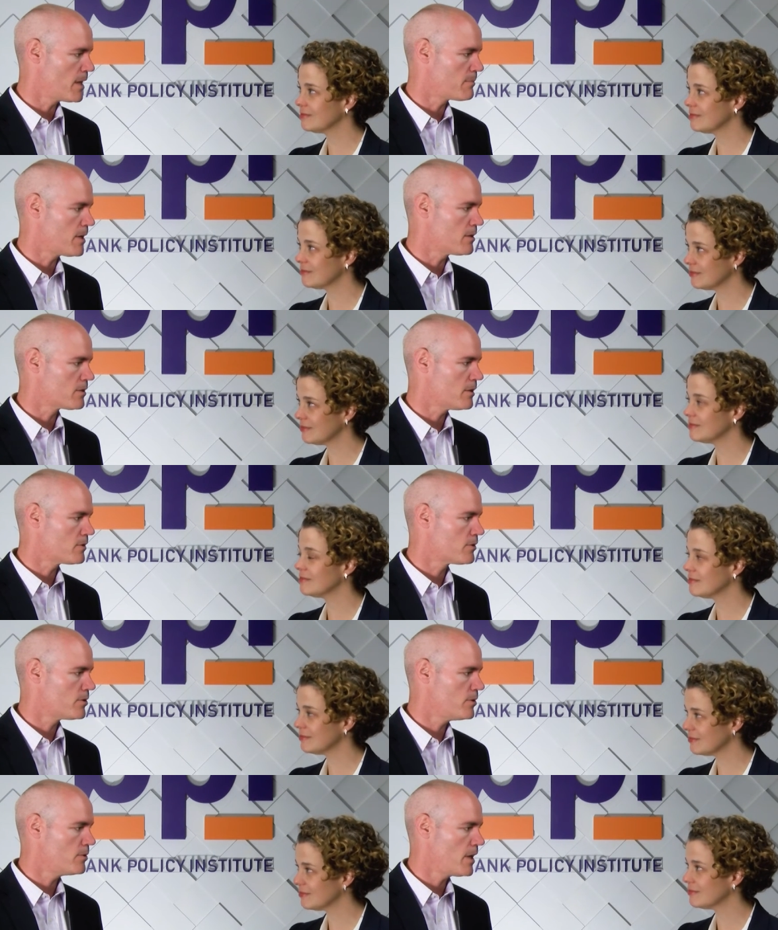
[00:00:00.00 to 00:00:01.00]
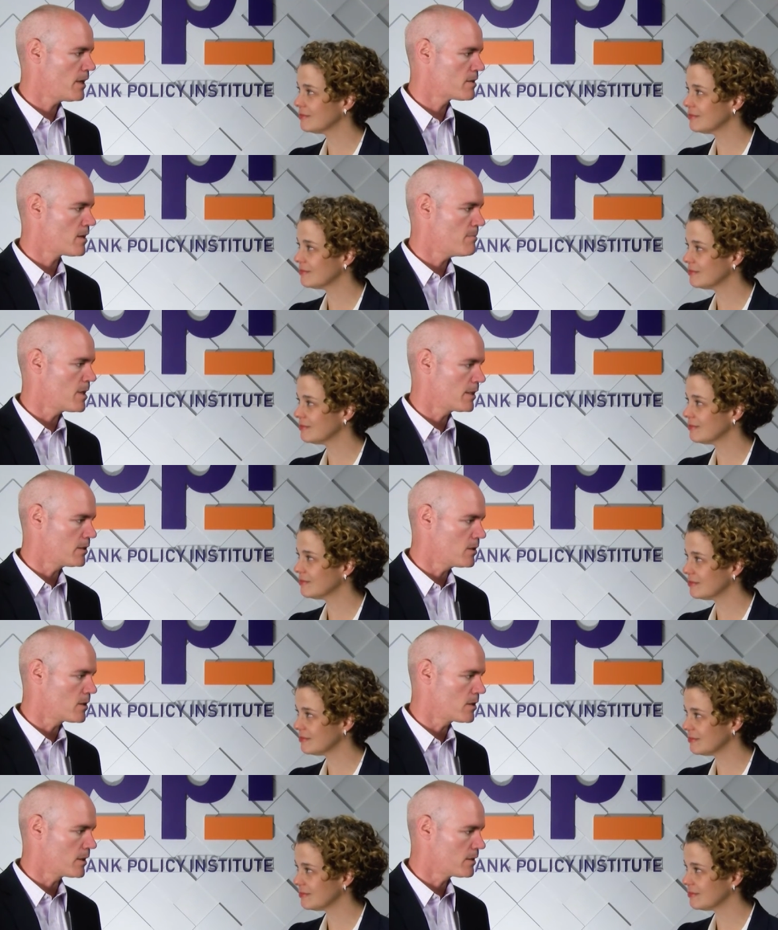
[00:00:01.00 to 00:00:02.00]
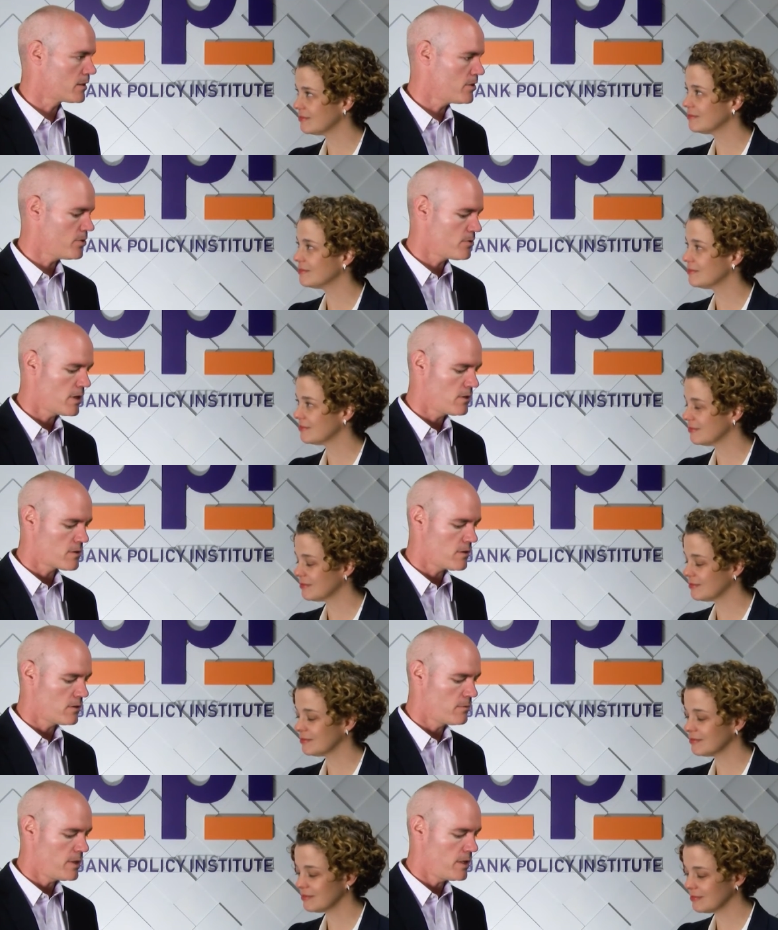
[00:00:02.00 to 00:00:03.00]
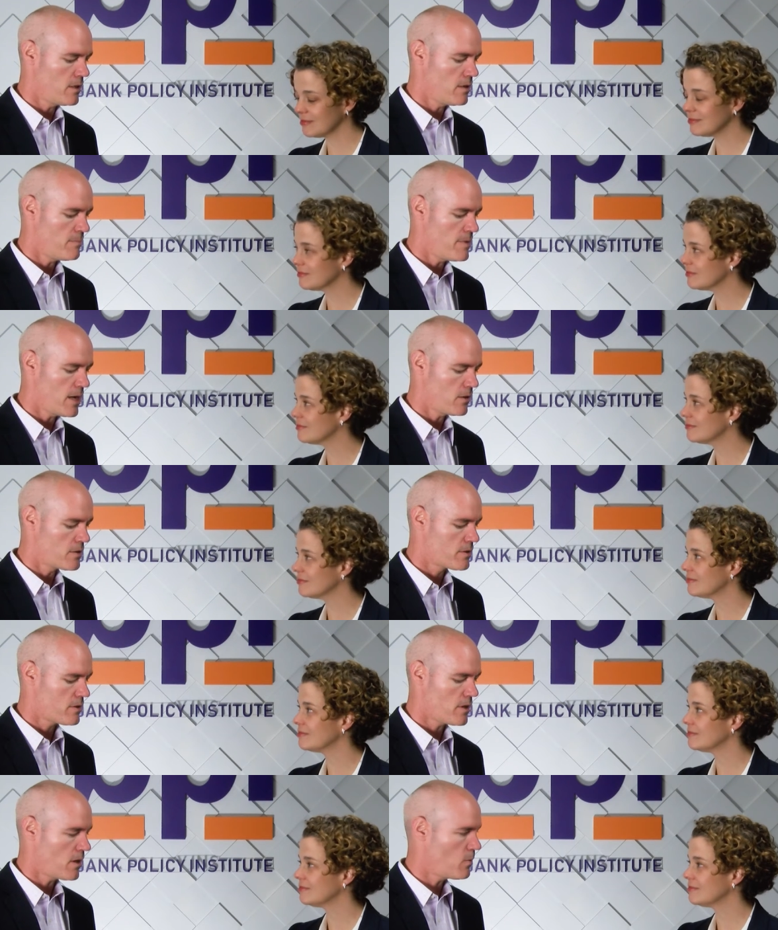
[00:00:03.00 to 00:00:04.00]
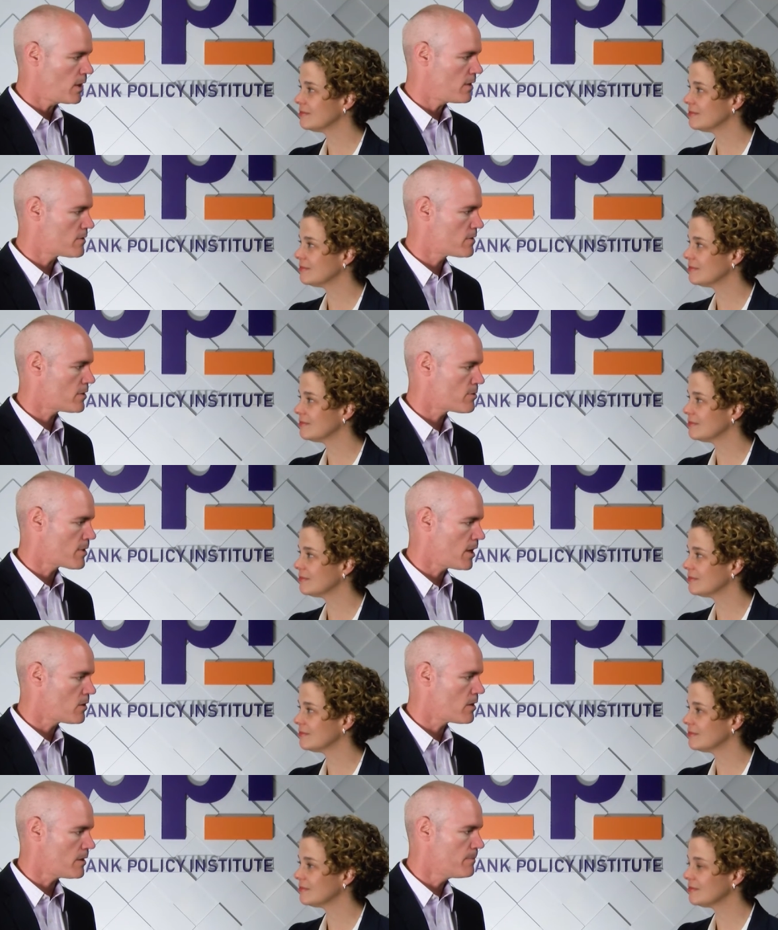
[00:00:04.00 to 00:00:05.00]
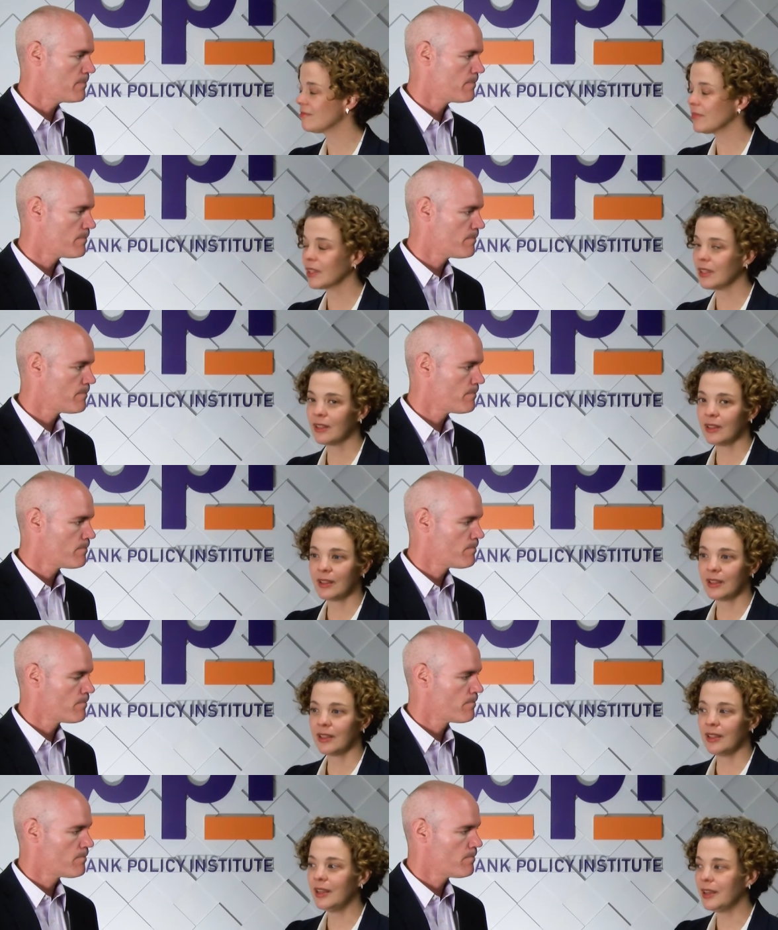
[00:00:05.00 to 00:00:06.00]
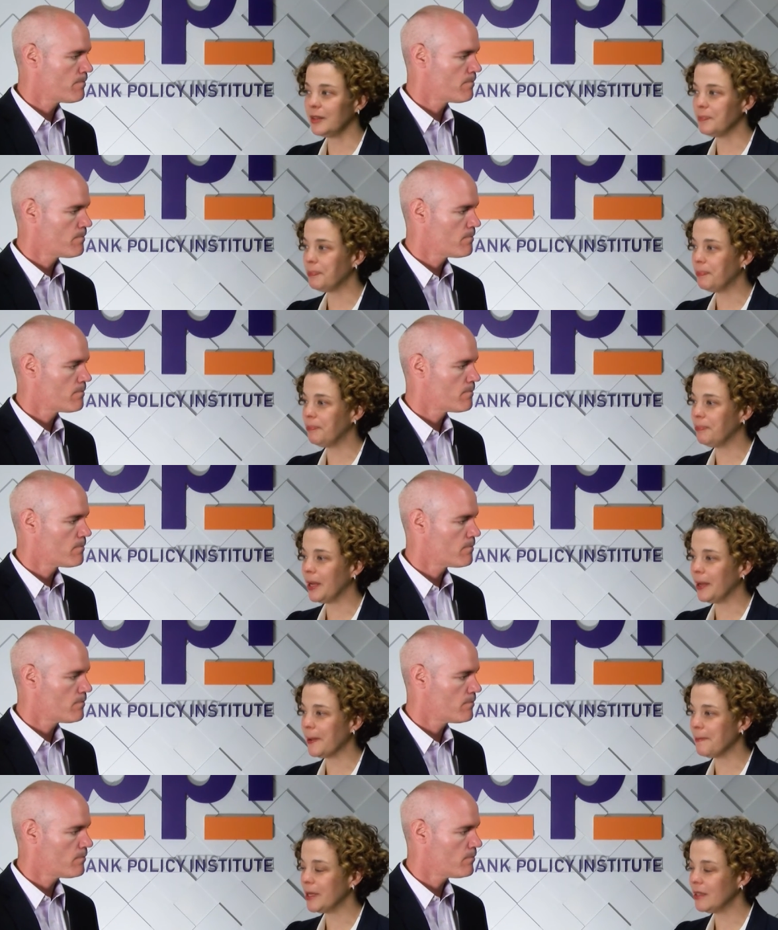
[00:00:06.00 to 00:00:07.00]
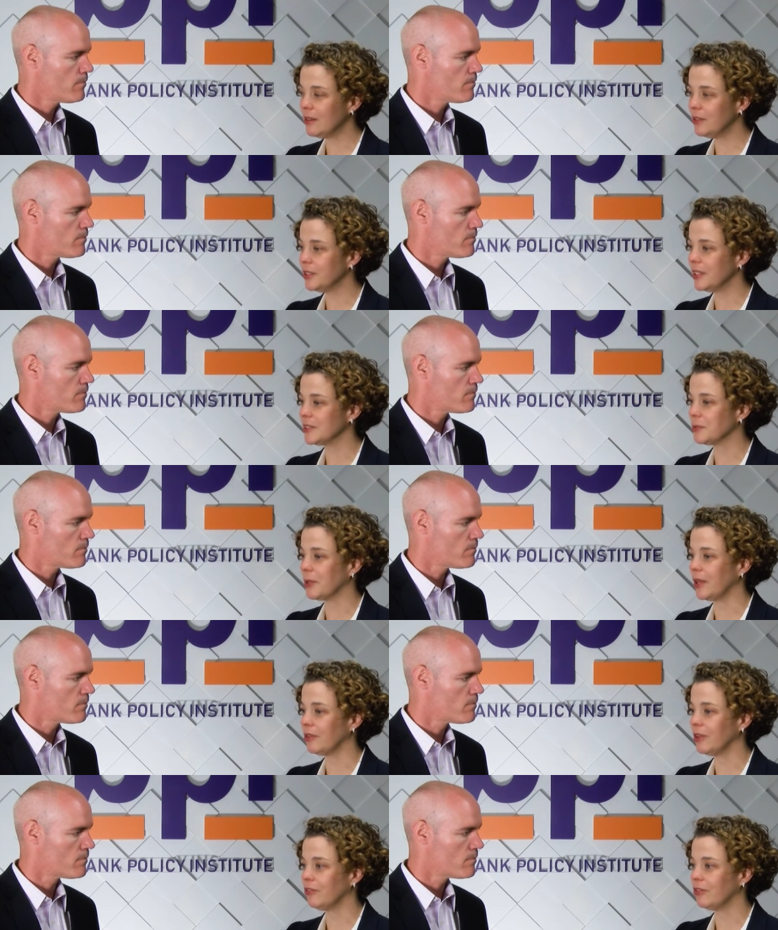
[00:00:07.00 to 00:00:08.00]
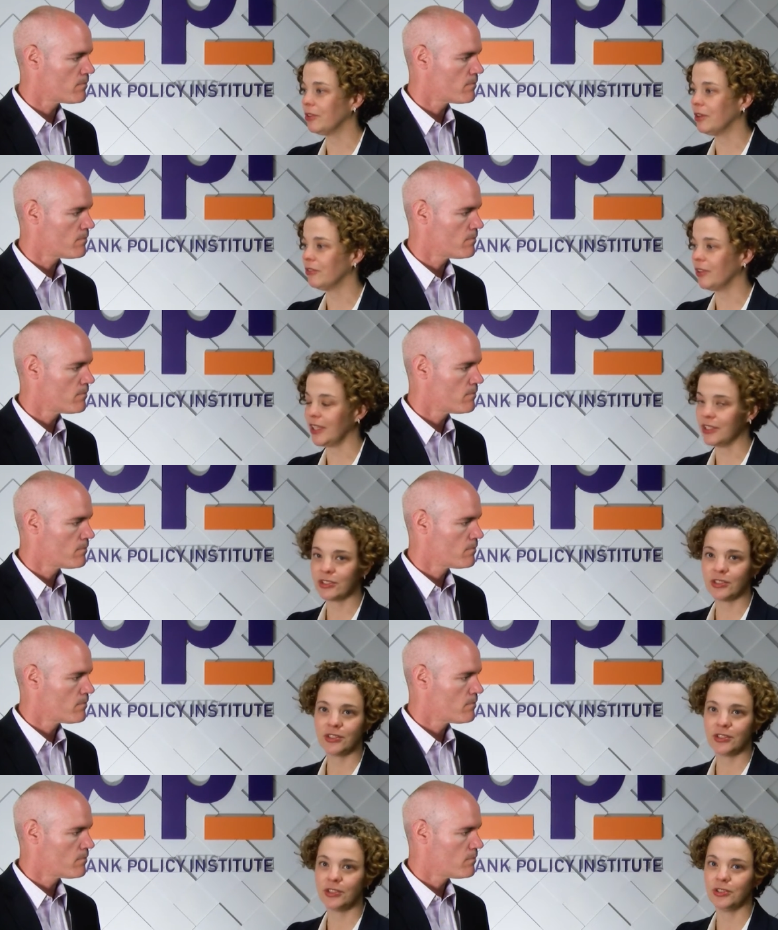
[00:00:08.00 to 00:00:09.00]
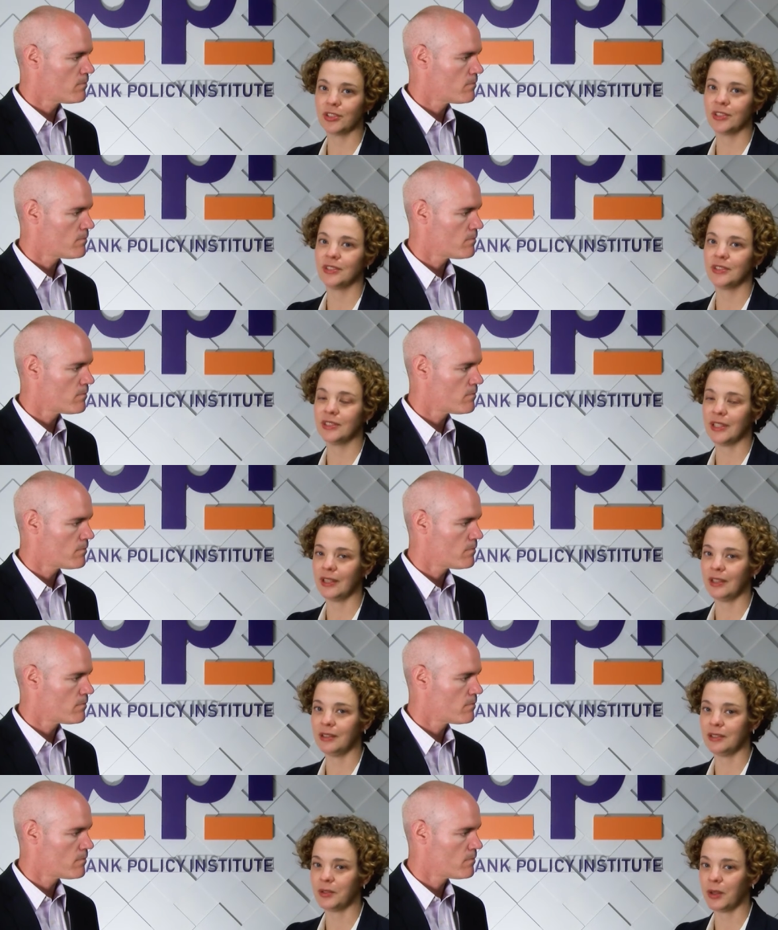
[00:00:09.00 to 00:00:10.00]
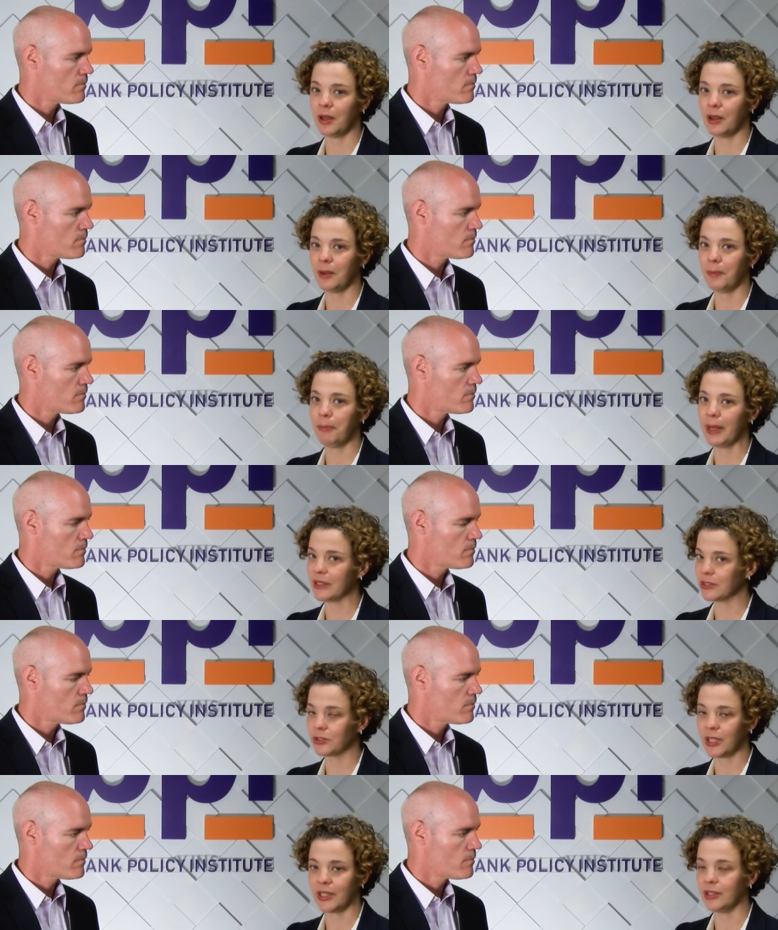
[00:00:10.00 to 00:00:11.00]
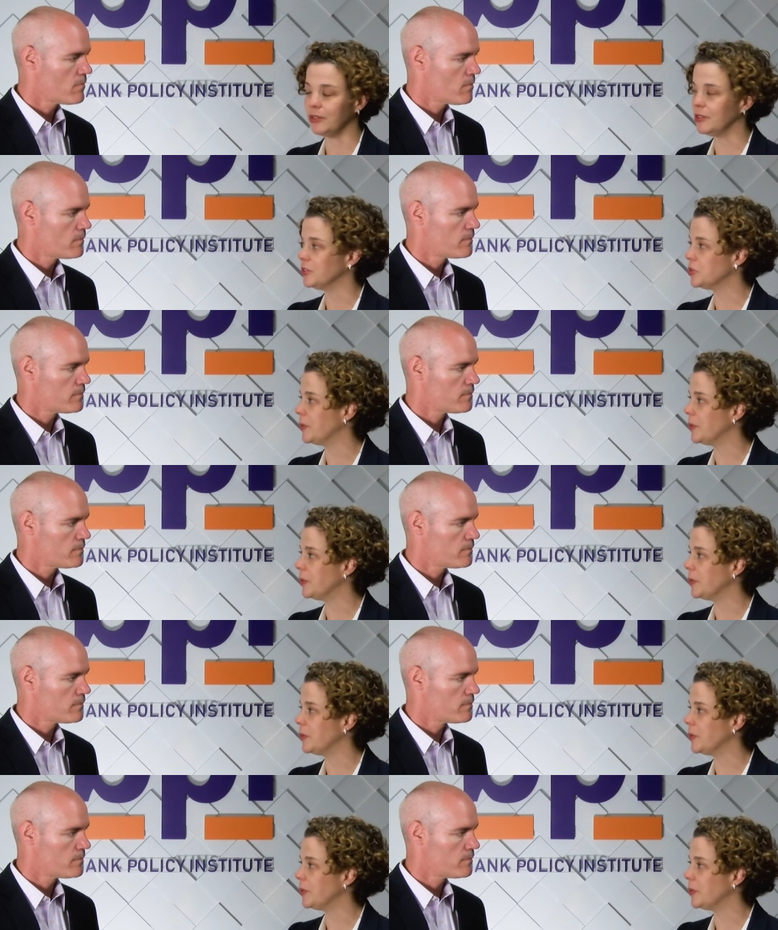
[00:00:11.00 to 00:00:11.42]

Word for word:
Speaker 1: Bank Policy Institute, anti-money laundering. Can you tell us a little bit about uh, why this is such a priority?
Speaker 2: Yeah, uh, money laundering is a priority for financial institutions and uh, banks, credit unions,